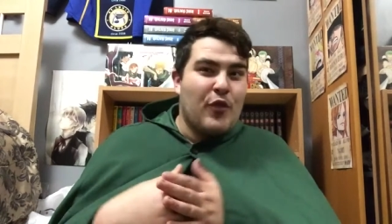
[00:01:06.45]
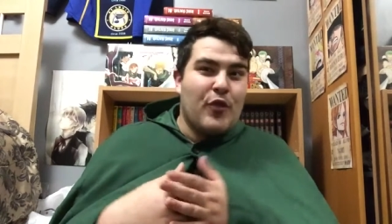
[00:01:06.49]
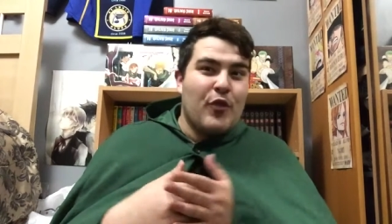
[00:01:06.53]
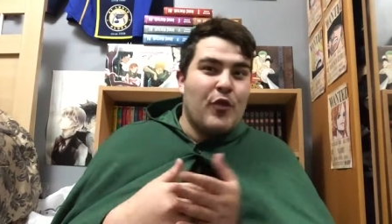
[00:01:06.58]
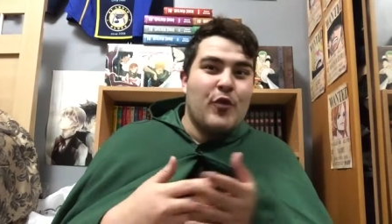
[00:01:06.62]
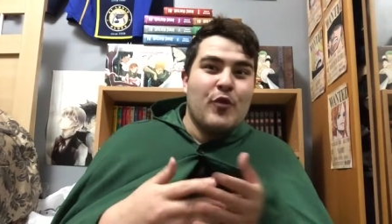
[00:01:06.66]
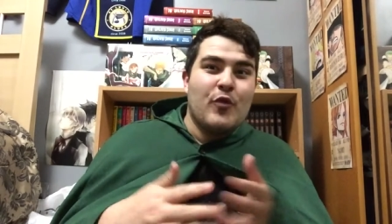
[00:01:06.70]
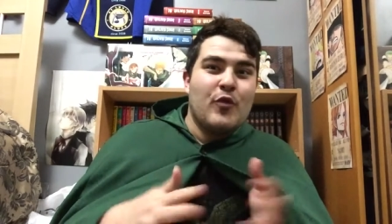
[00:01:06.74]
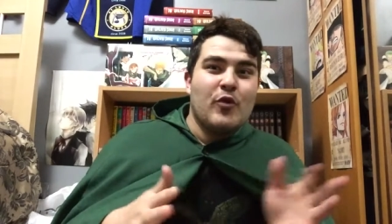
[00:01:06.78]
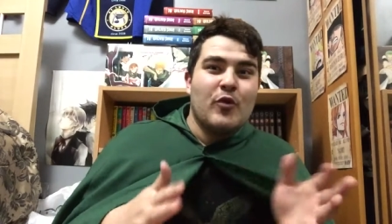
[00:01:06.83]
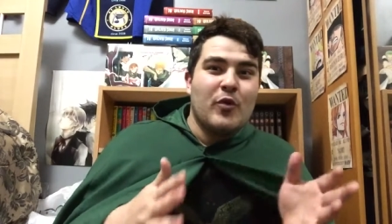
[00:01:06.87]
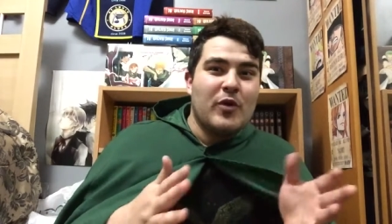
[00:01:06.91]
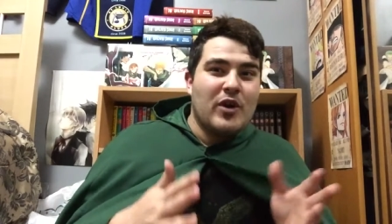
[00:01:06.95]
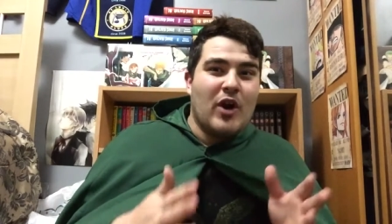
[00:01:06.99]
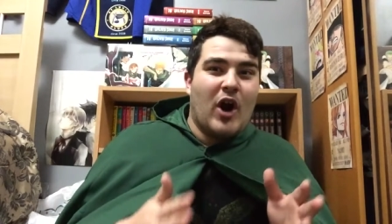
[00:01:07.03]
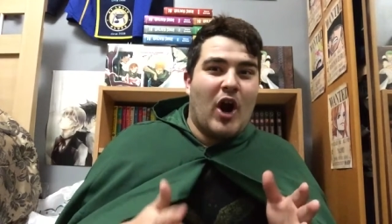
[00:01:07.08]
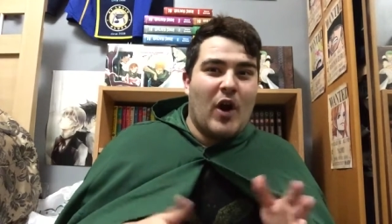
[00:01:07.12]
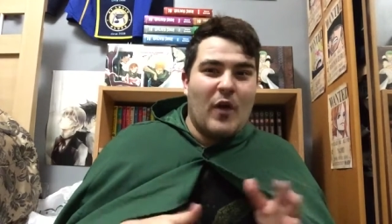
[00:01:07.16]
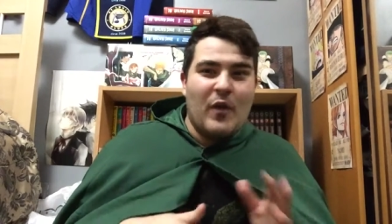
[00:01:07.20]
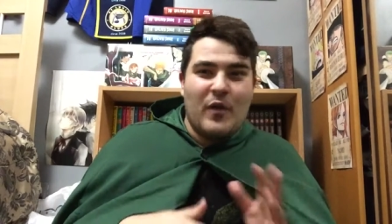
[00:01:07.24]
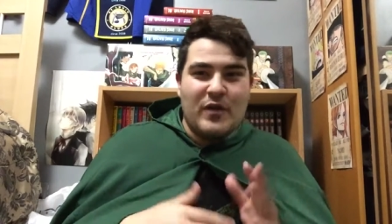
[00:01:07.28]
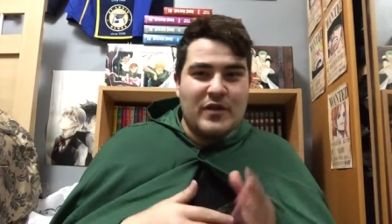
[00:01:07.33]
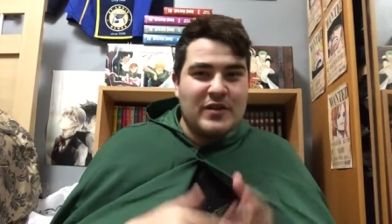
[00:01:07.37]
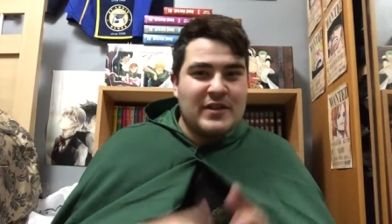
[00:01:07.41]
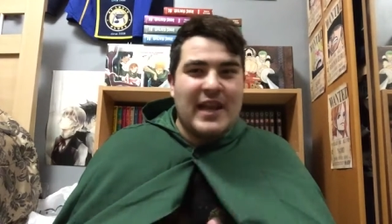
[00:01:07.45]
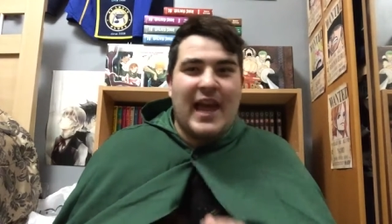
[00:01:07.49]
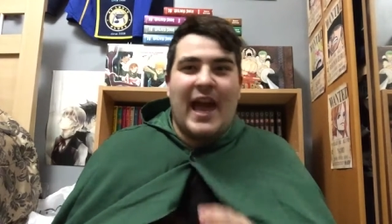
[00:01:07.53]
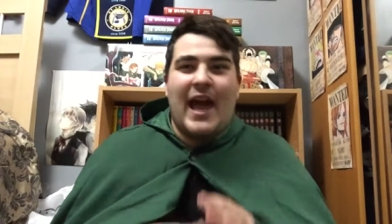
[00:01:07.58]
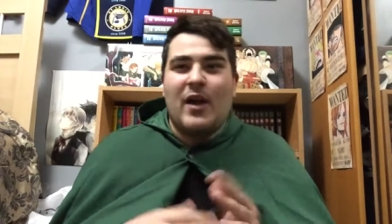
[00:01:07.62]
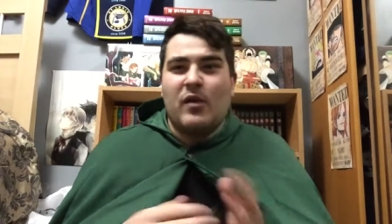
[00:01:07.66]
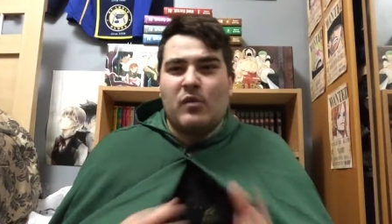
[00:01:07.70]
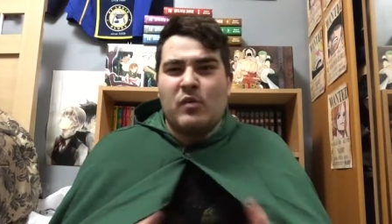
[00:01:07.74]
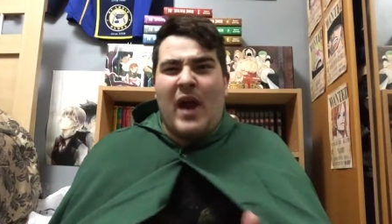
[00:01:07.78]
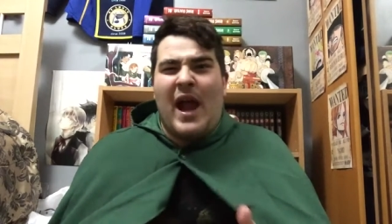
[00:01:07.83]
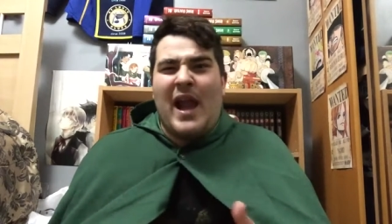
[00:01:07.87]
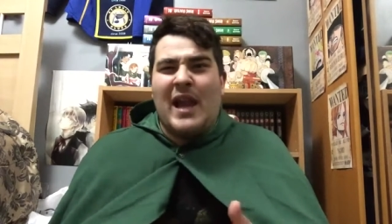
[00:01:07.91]
threw in Arthur's
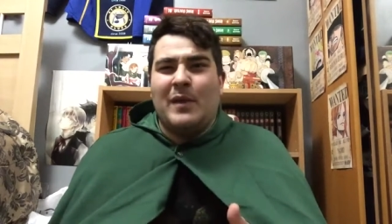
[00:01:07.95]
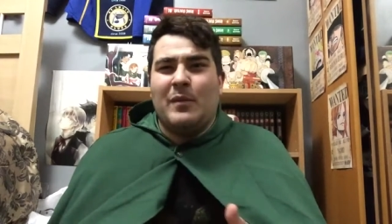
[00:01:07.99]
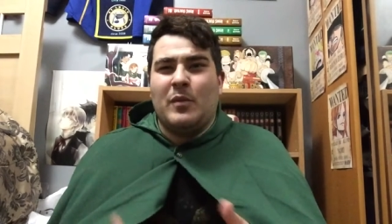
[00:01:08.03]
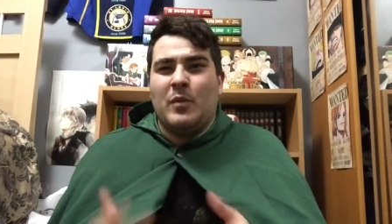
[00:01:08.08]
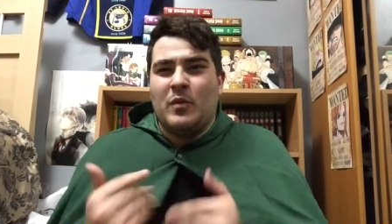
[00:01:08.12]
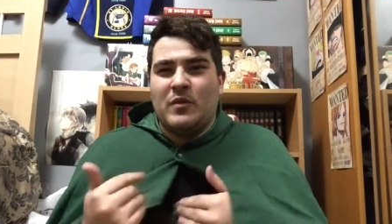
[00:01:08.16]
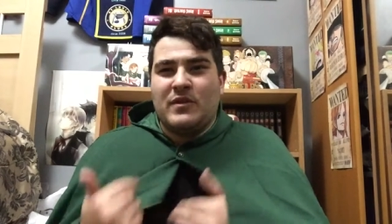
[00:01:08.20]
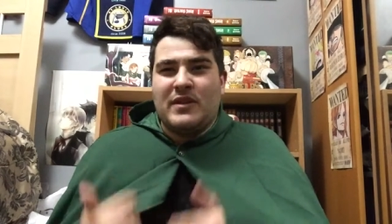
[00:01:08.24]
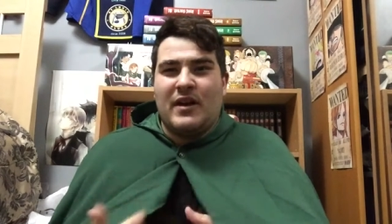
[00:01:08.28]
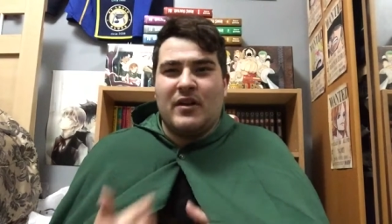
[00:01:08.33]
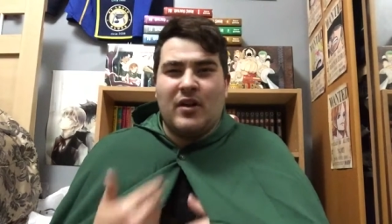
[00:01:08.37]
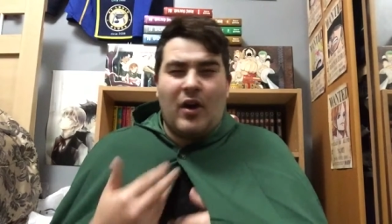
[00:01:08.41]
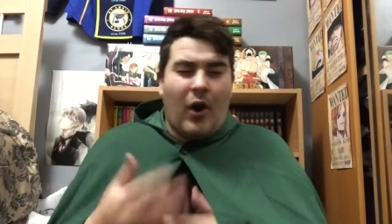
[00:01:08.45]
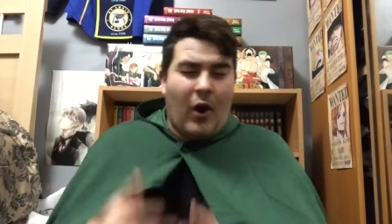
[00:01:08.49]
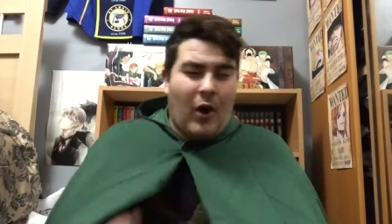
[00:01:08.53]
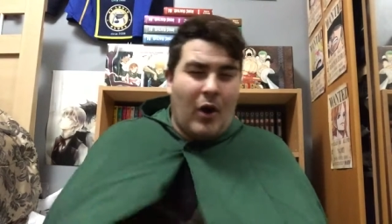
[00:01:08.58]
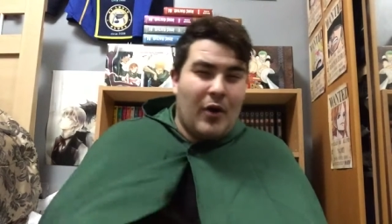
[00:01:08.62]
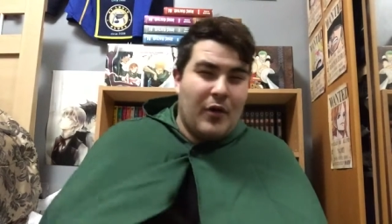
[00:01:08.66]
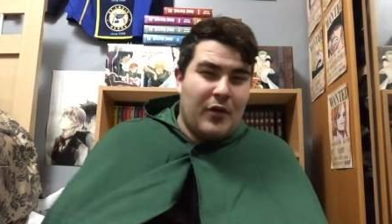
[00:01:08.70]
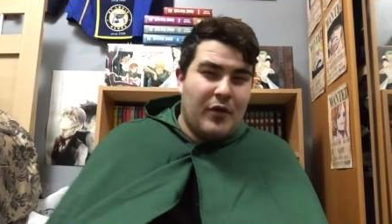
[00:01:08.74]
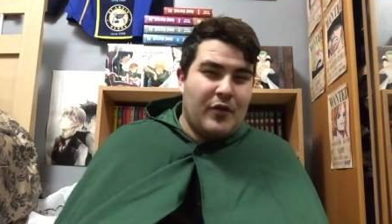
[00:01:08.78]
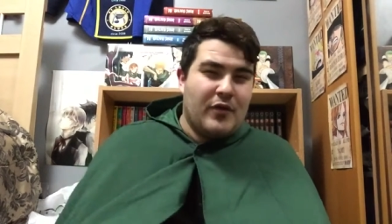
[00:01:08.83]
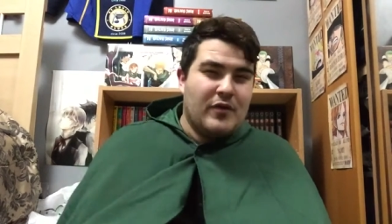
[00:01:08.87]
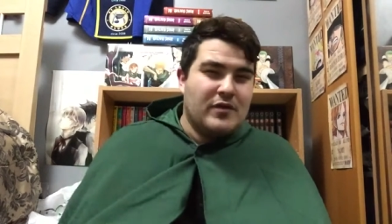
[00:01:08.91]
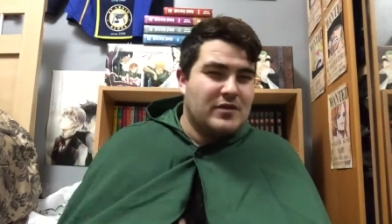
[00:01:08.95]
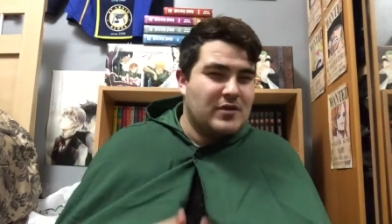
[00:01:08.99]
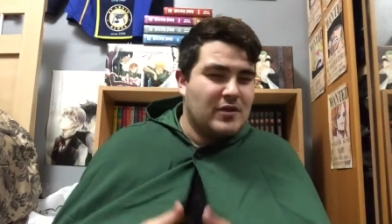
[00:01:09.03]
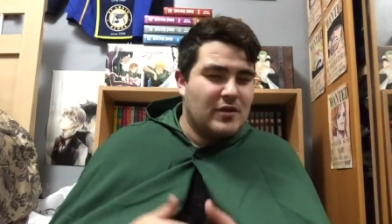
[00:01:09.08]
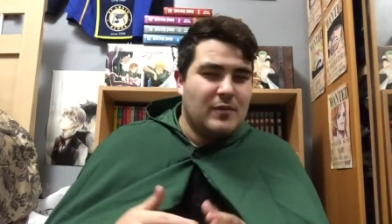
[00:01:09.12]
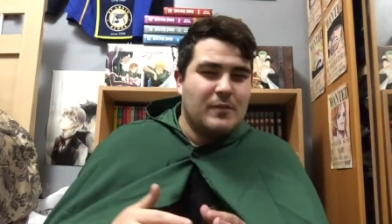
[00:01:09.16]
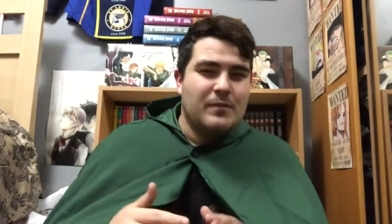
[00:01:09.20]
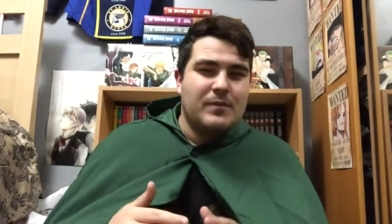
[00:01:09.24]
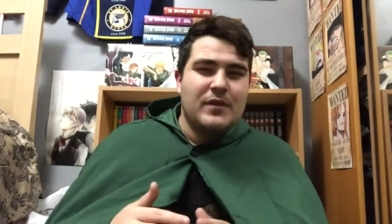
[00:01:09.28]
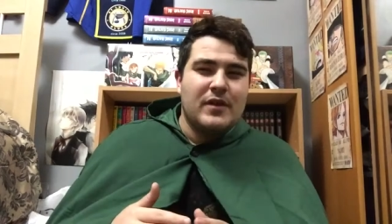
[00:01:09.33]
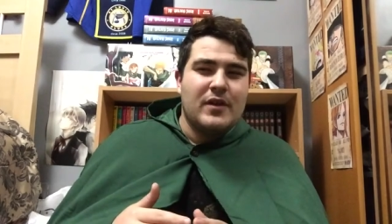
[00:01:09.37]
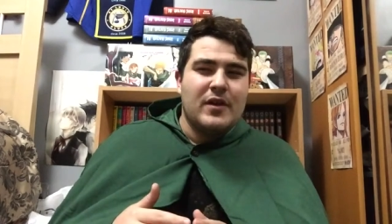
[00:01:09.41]
cat randomly without Arthur, so
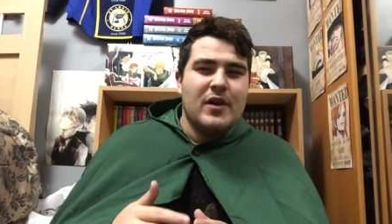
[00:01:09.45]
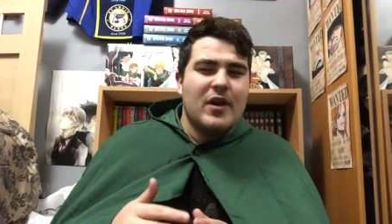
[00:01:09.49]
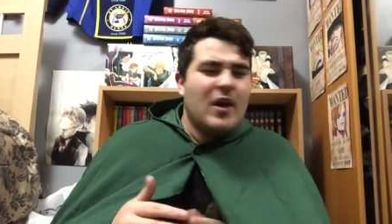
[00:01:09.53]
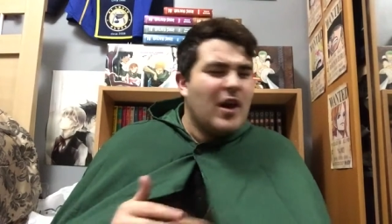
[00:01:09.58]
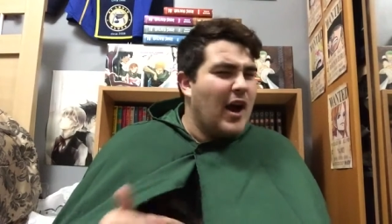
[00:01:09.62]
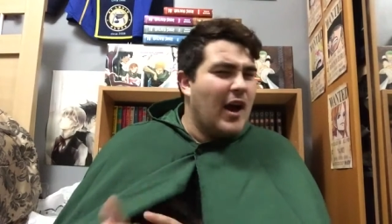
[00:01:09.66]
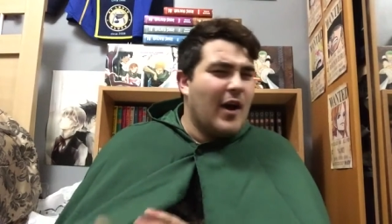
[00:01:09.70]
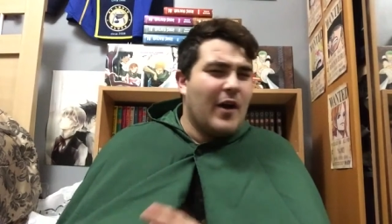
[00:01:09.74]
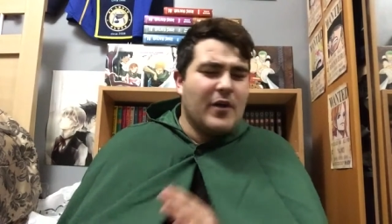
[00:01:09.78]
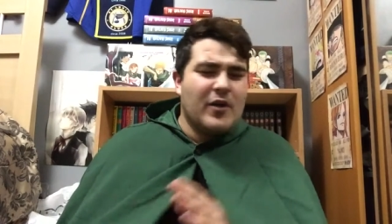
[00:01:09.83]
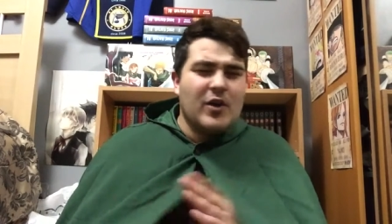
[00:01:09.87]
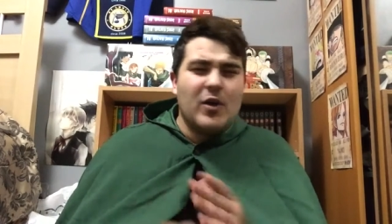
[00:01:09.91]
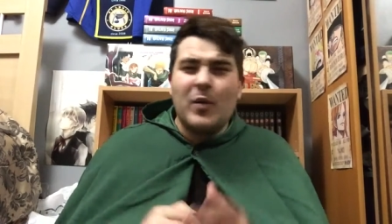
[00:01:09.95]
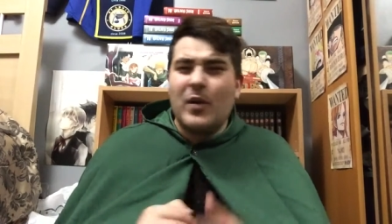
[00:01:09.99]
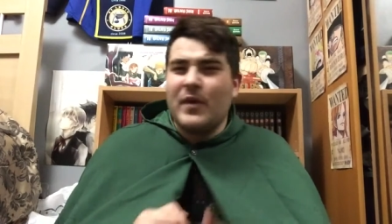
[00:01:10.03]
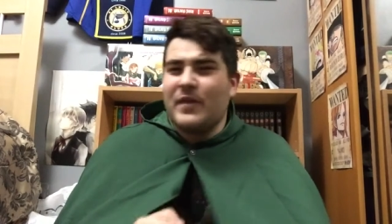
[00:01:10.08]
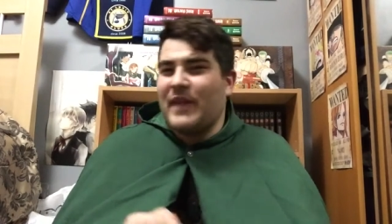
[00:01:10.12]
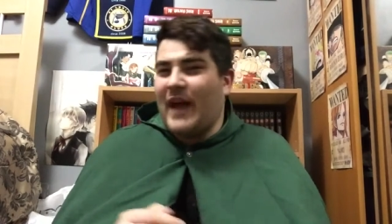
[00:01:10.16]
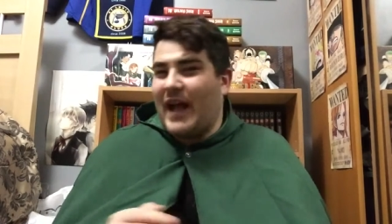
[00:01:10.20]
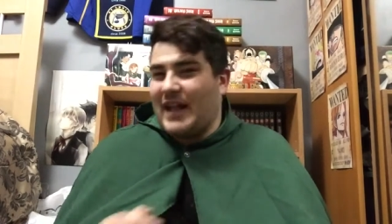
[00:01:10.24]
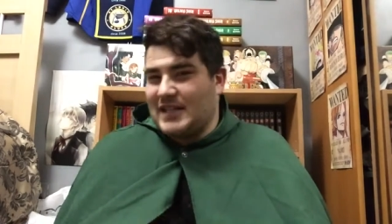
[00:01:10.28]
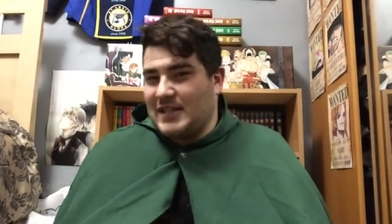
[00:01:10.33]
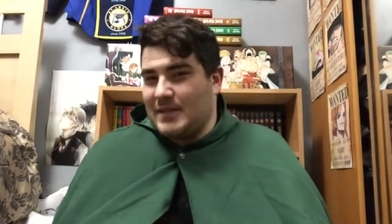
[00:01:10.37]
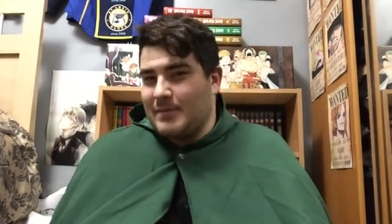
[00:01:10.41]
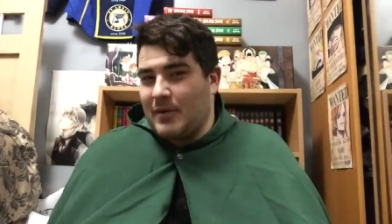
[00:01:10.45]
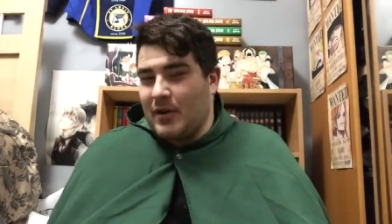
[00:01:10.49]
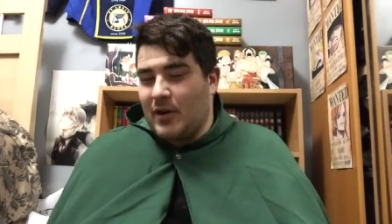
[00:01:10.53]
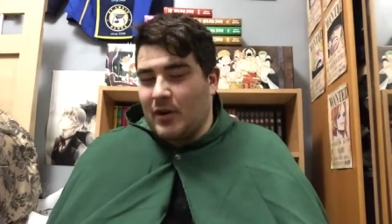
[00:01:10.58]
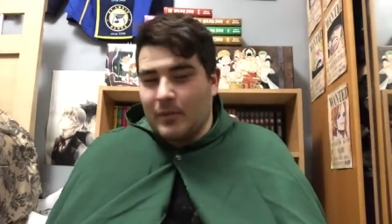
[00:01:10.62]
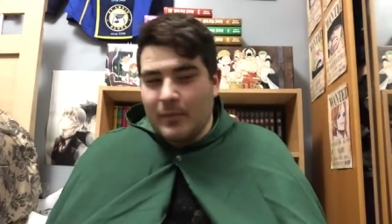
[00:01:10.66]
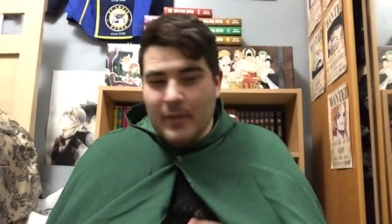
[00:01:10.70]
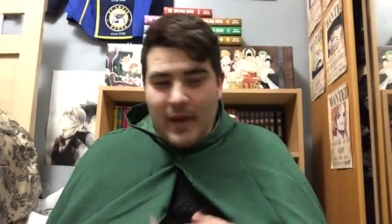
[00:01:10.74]
I don't know what that's about.